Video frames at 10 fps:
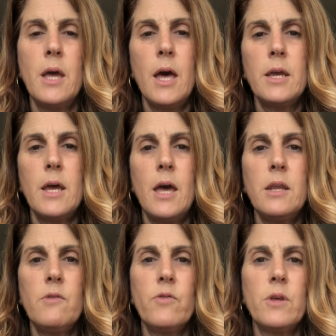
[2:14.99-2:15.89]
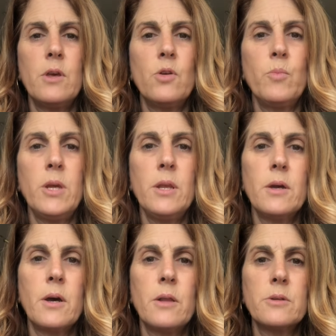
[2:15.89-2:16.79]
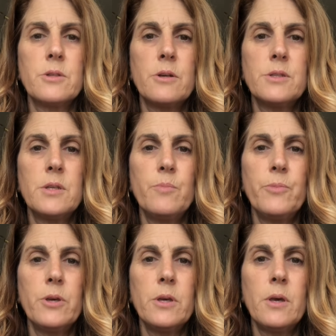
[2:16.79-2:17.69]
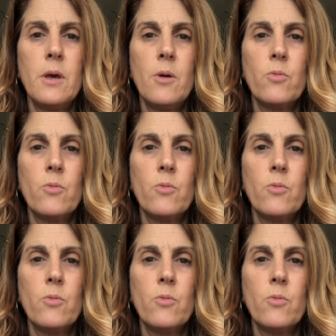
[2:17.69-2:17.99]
And any of the intermediate colors are simply